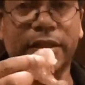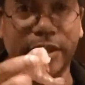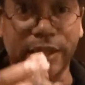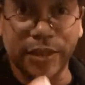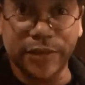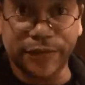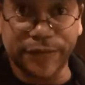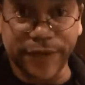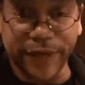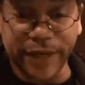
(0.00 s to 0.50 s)

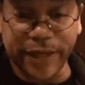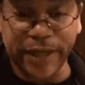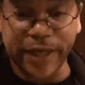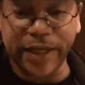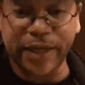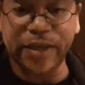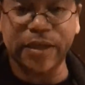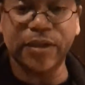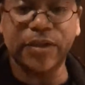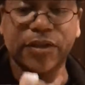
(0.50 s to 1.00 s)

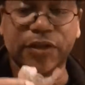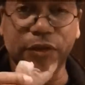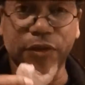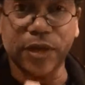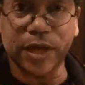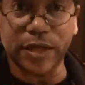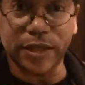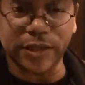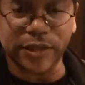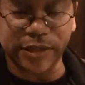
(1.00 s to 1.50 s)
deveined, still
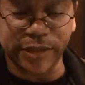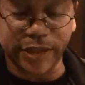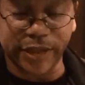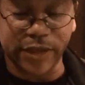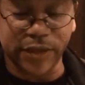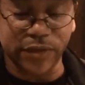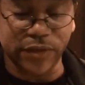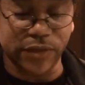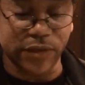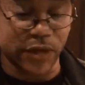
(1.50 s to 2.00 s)
got the
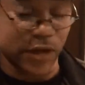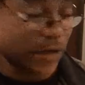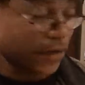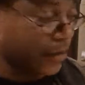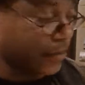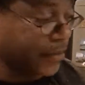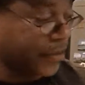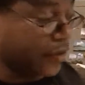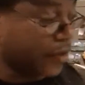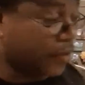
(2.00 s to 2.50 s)
shells on. Let me